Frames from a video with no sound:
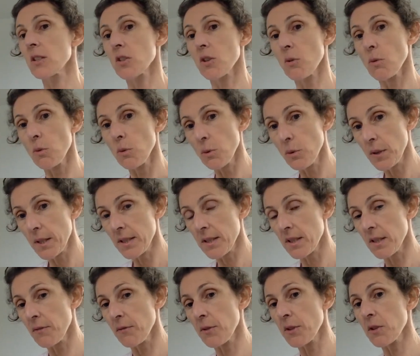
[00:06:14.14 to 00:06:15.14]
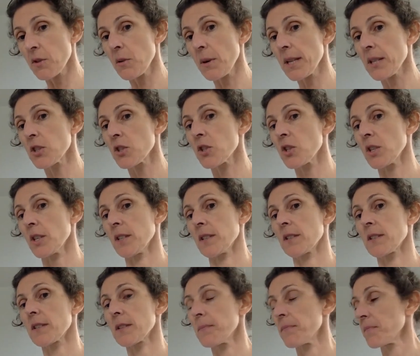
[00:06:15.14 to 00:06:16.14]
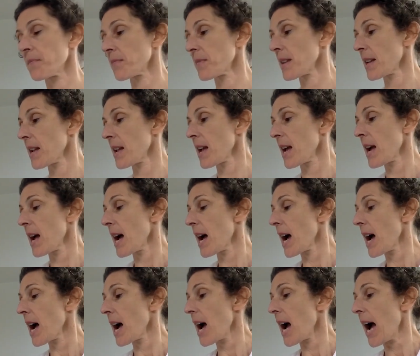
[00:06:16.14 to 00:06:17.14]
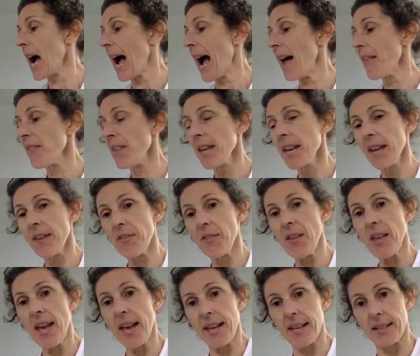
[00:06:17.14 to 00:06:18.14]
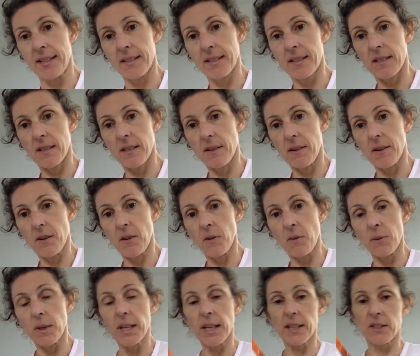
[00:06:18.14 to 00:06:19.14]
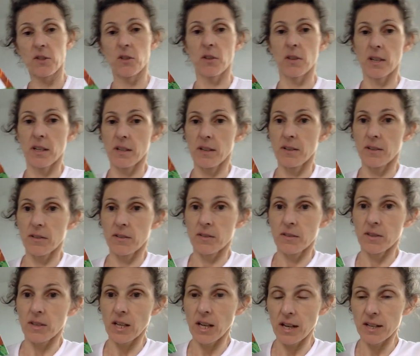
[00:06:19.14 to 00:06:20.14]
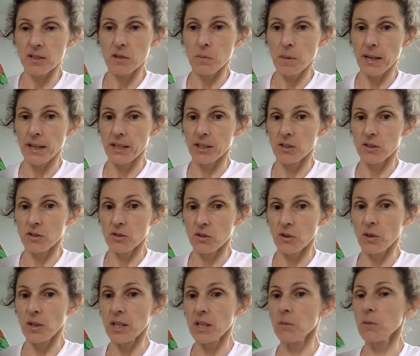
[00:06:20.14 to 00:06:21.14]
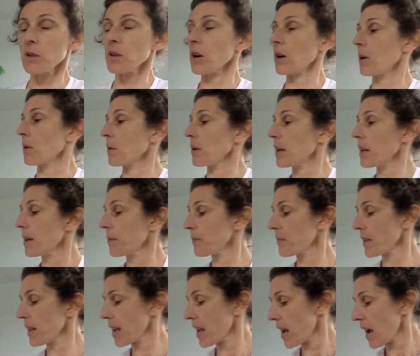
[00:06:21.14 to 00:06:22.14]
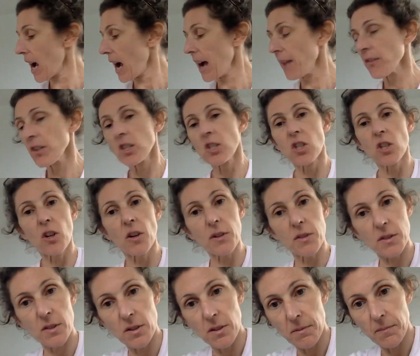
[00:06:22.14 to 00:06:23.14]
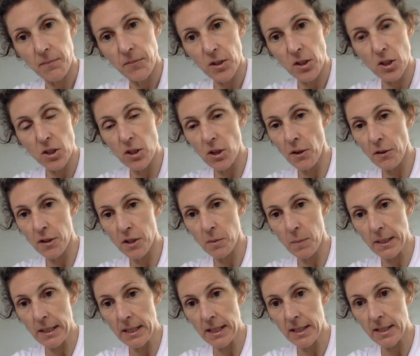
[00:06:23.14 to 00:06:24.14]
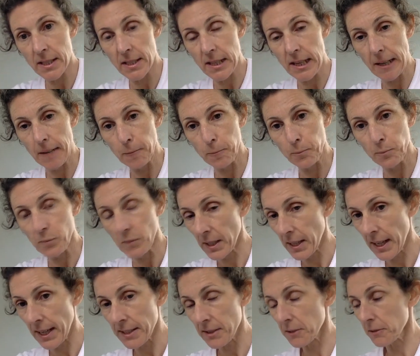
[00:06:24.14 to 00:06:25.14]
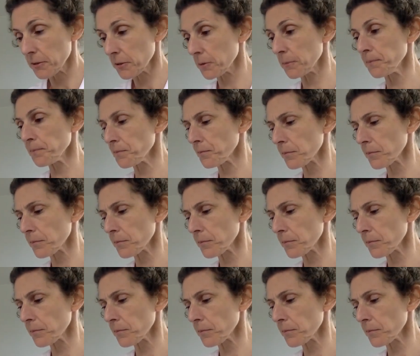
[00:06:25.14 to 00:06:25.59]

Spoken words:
So all these different questions. And then at the end, we get to the last page. So here we go. And the sloth has been listening and hasn't,